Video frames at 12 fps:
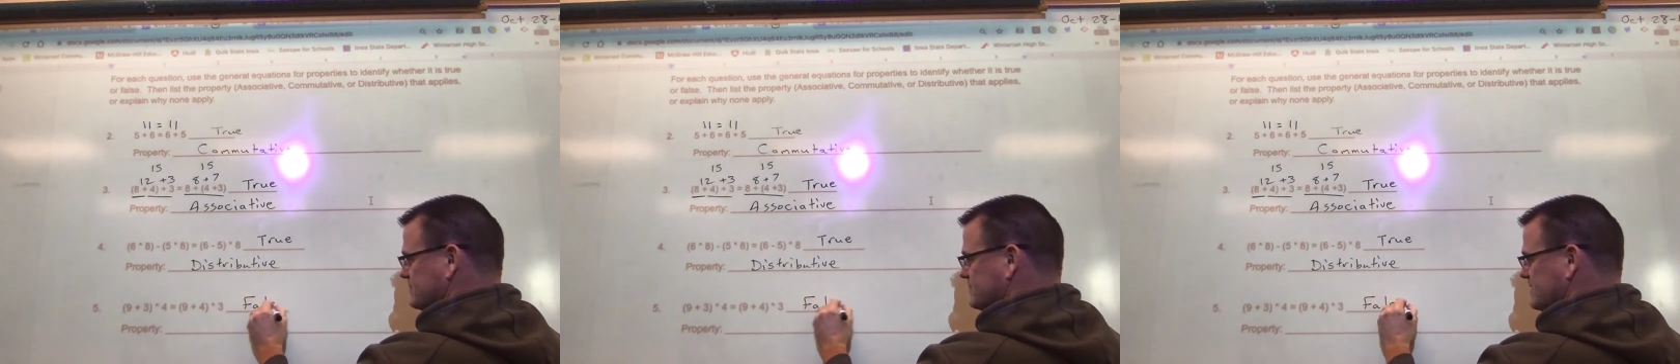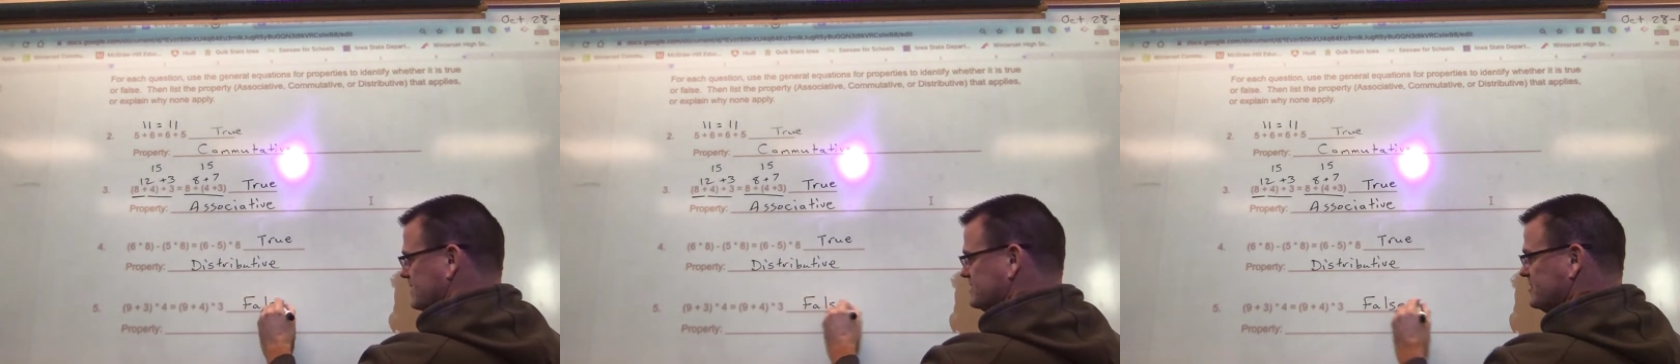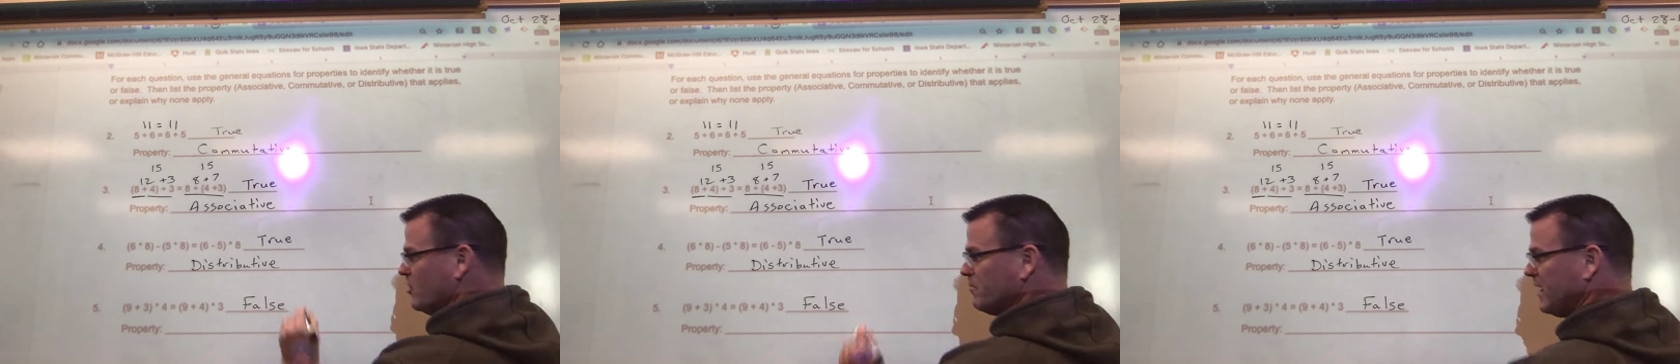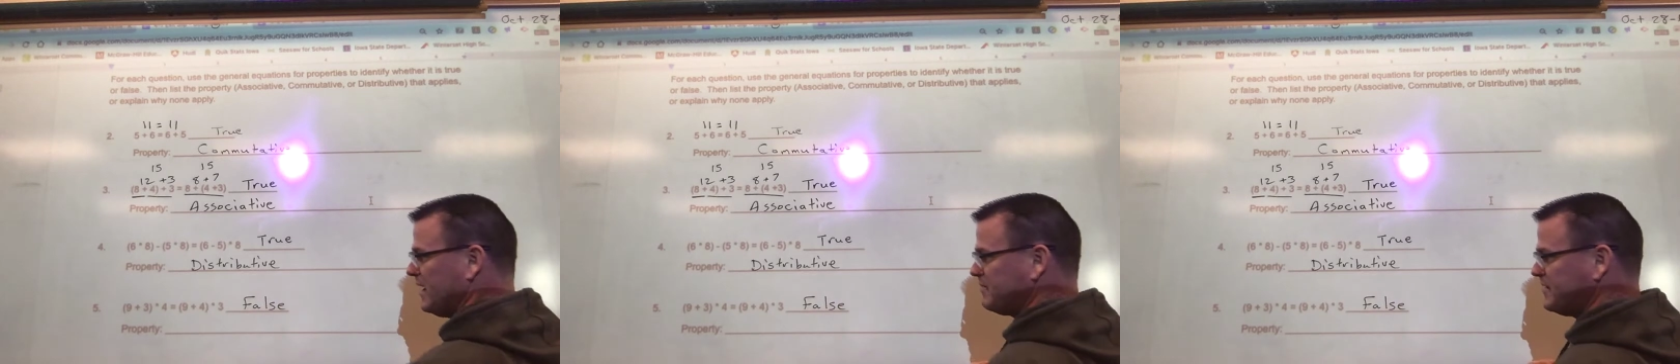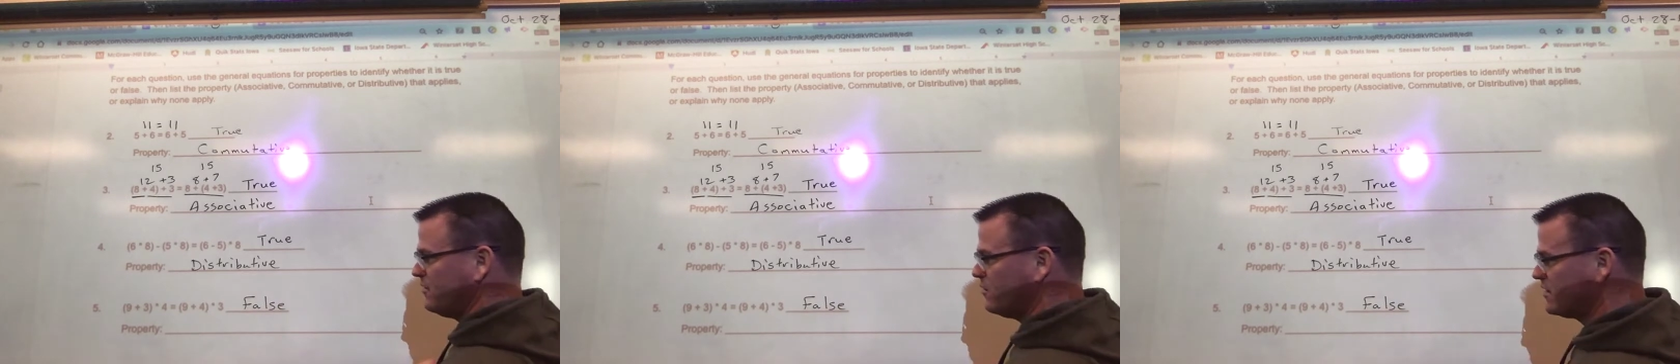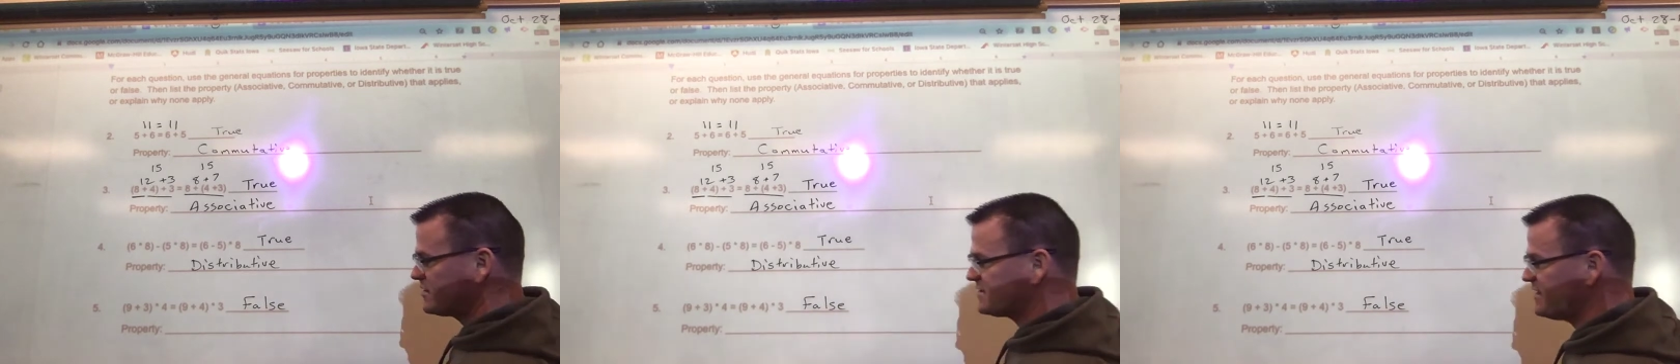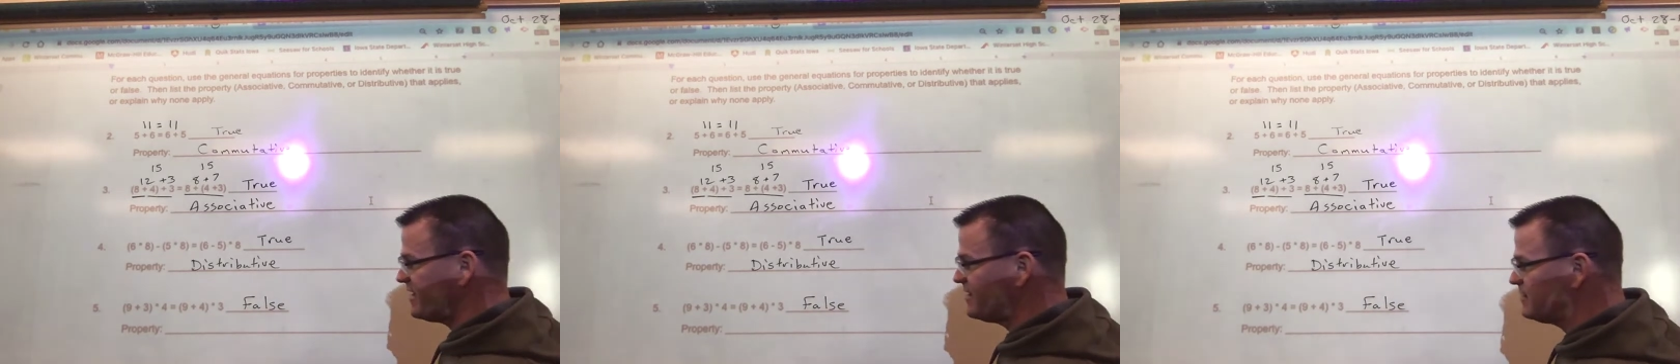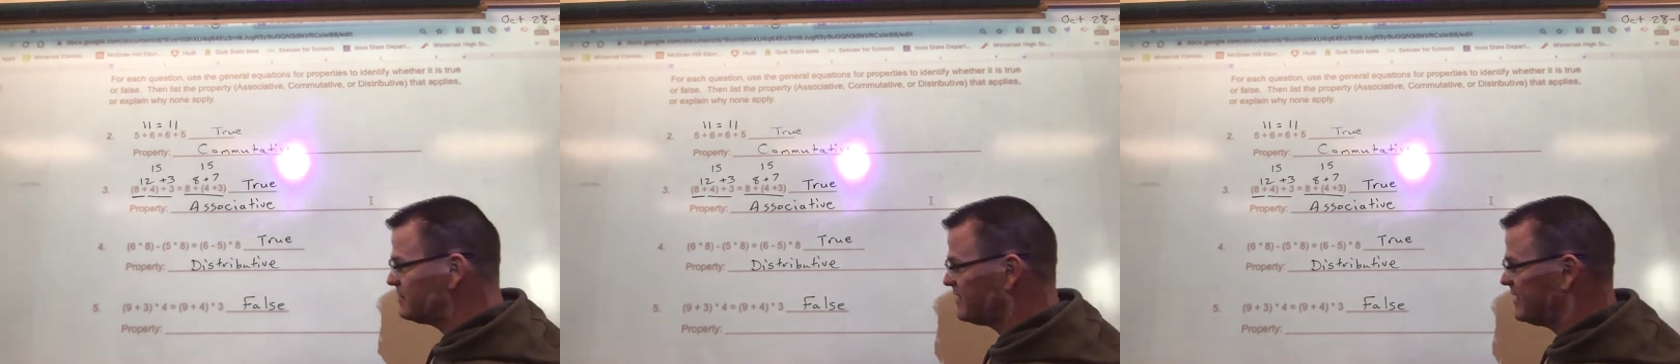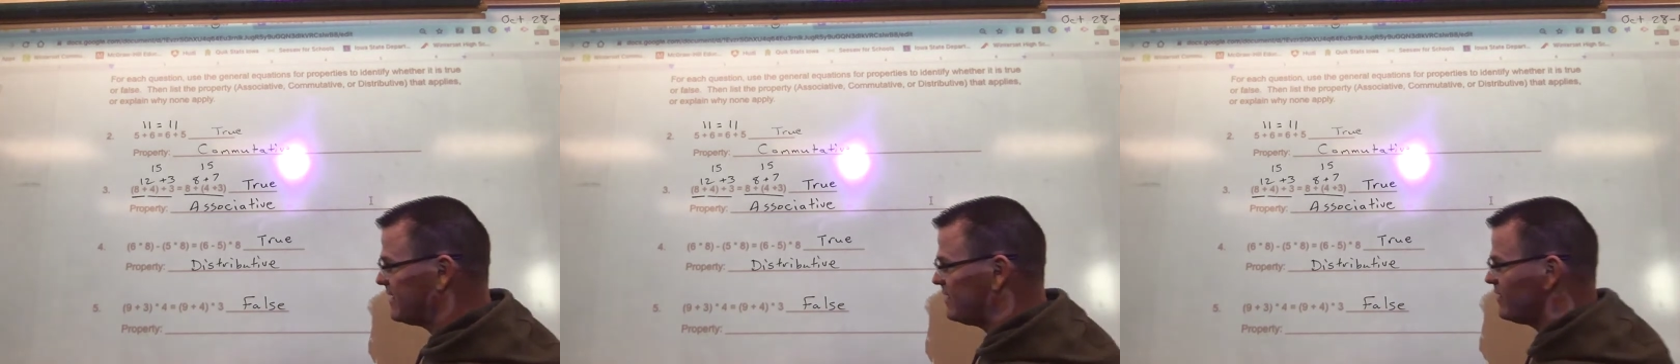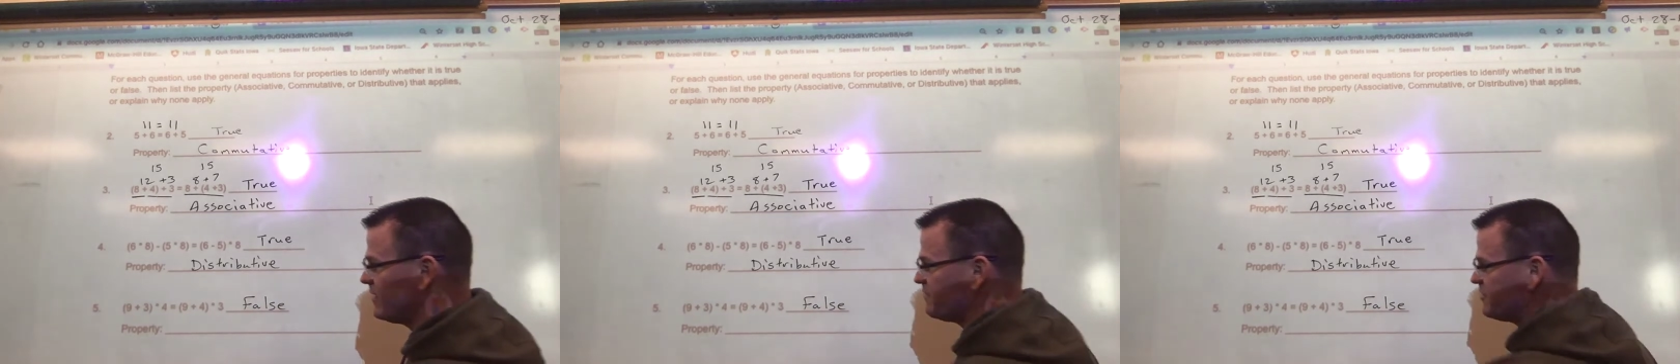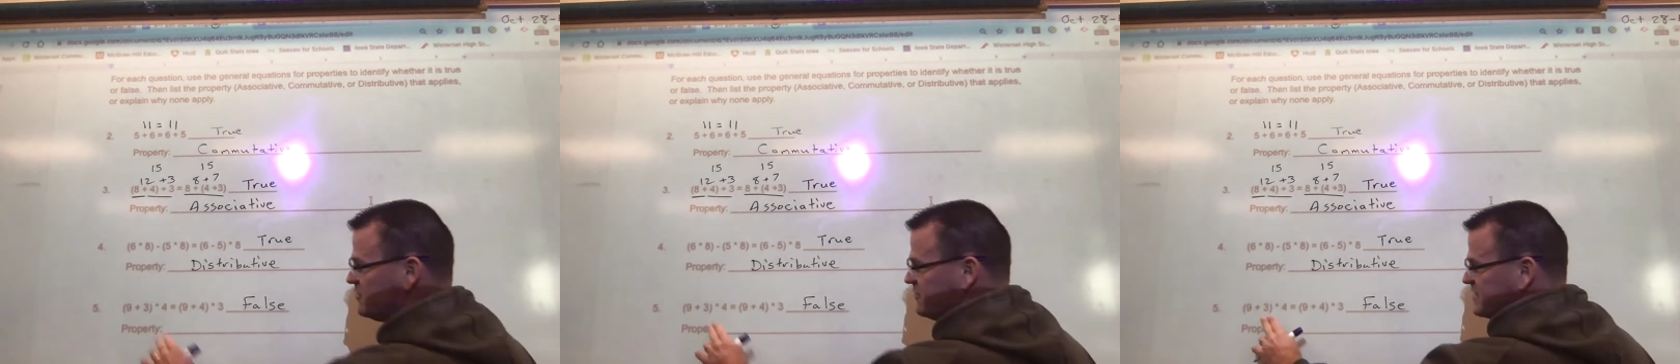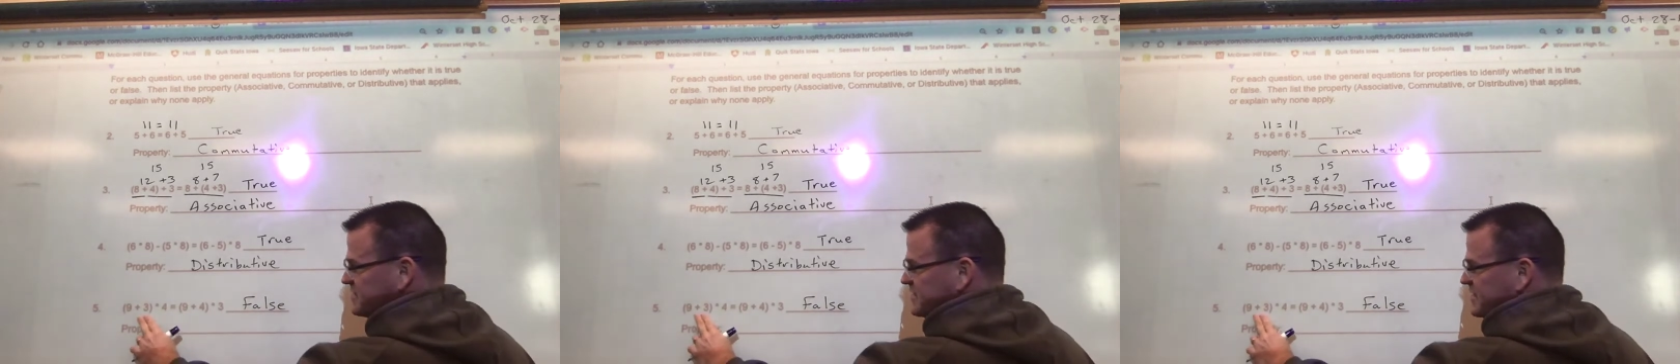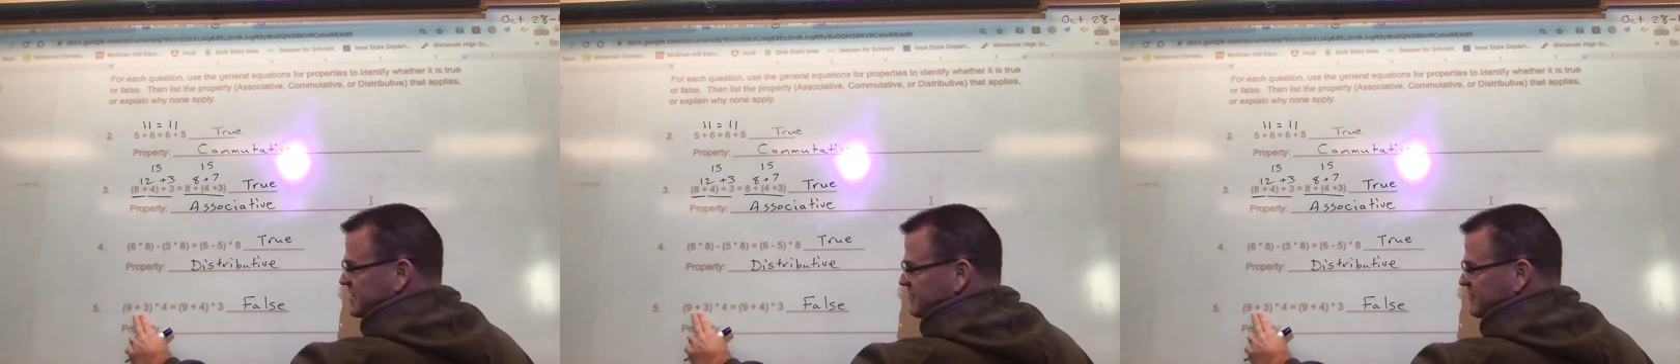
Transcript: because no property works there. Again, I want to prove this here.